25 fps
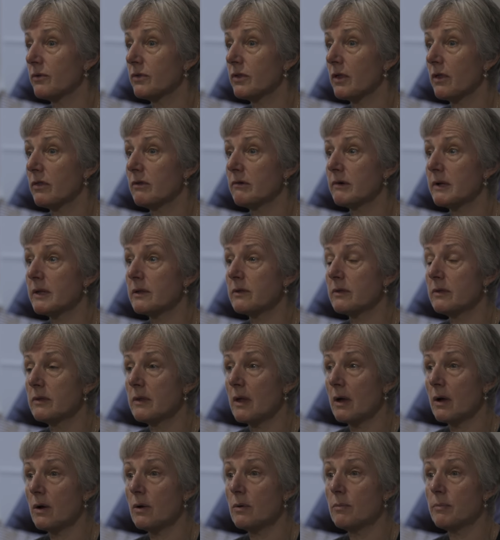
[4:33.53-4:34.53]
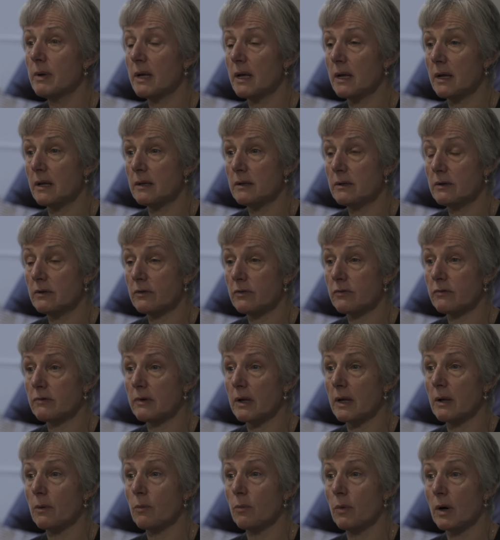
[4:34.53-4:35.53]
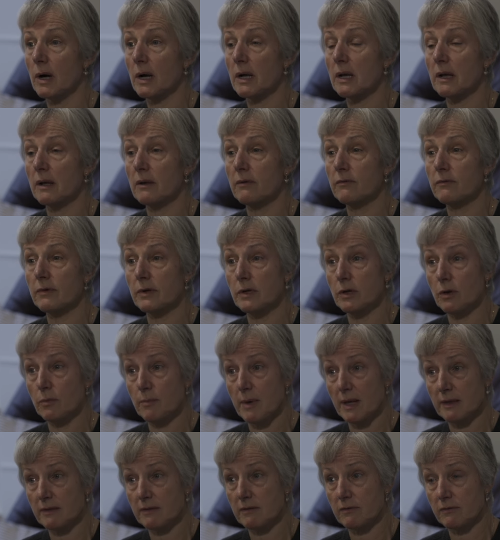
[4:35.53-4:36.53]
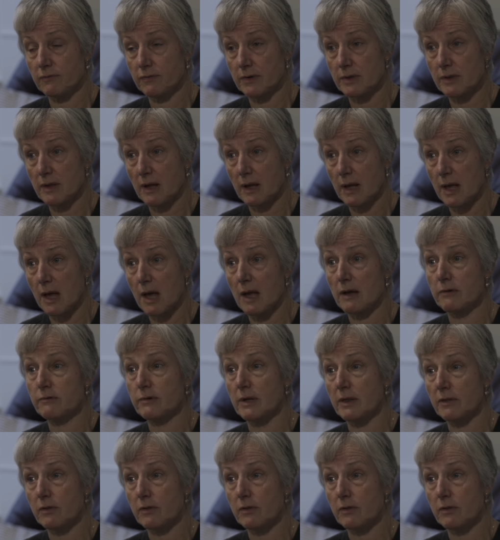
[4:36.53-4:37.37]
so there is no big industry working for new medicines for psychiatry.